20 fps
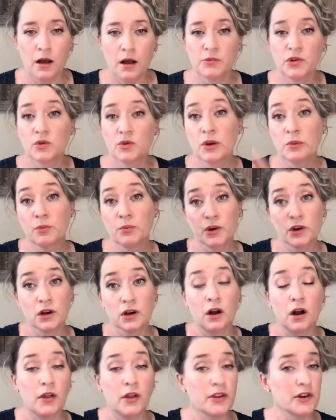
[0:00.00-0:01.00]
You can book a
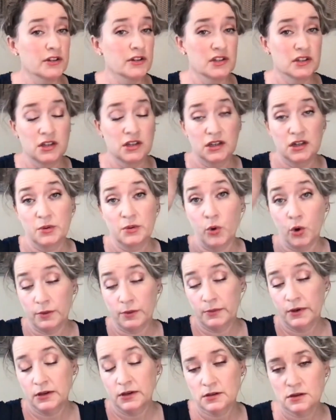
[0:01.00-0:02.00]
call there, just hit
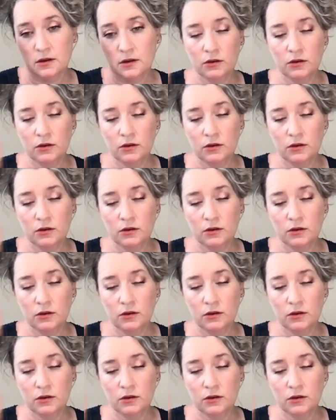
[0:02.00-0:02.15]
appointment.